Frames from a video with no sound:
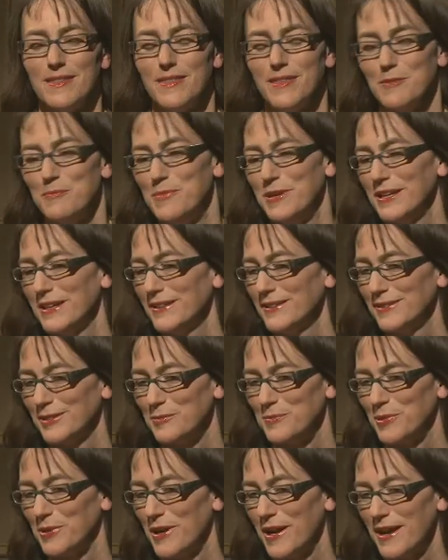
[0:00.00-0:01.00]
The biggest
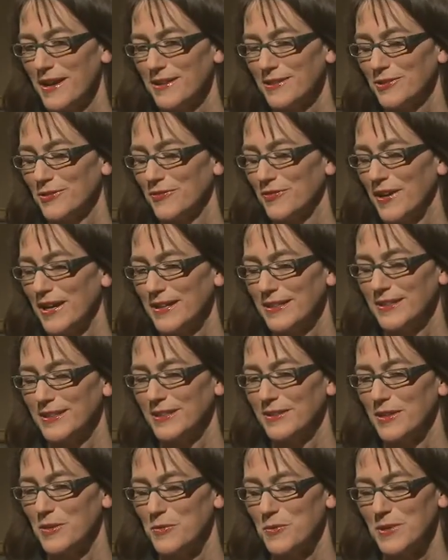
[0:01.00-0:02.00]
surprise
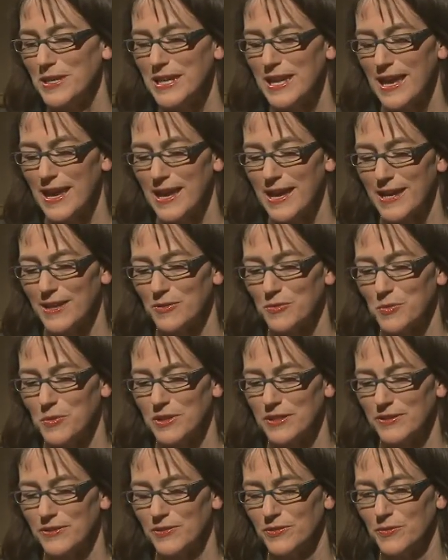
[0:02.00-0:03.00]
finding that we had
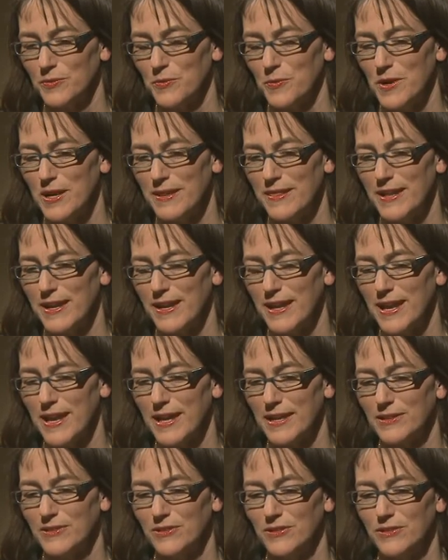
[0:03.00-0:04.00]
was one that
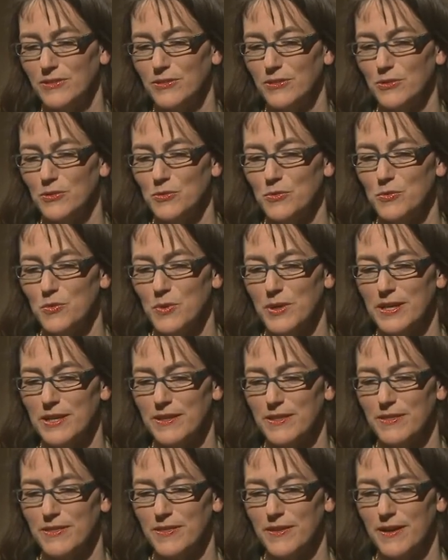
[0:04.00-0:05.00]
had to do
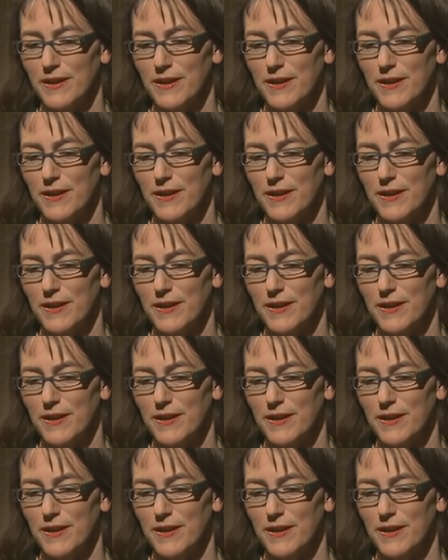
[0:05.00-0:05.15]
with